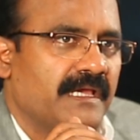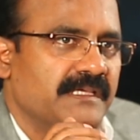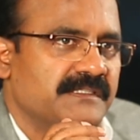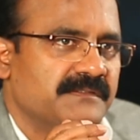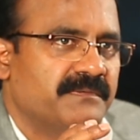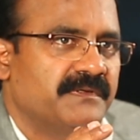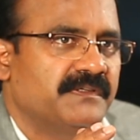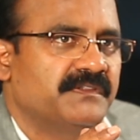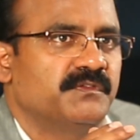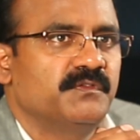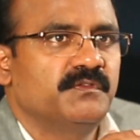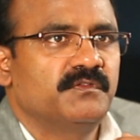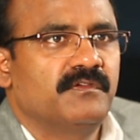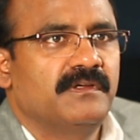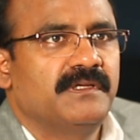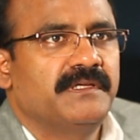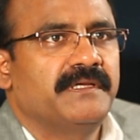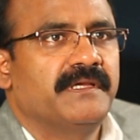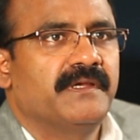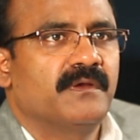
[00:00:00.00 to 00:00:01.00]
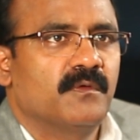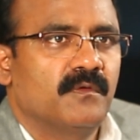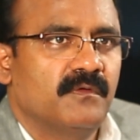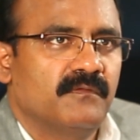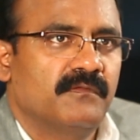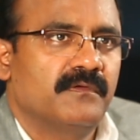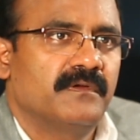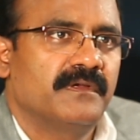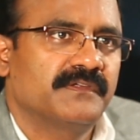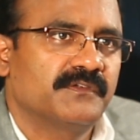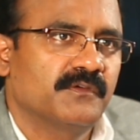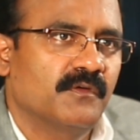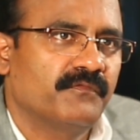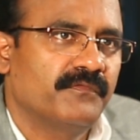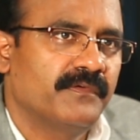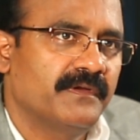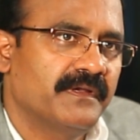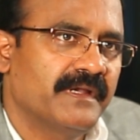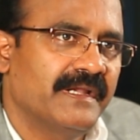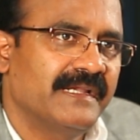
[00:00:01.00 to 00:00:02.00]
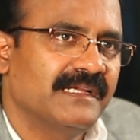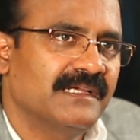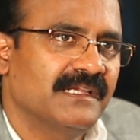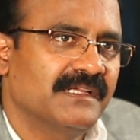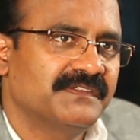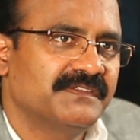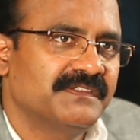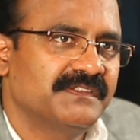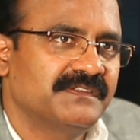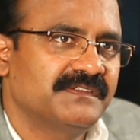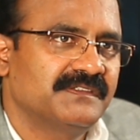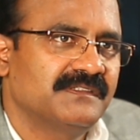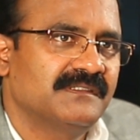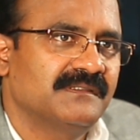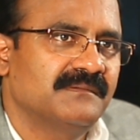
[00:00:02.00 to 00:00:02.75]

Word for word: Aspirants usually enroll for their software training classes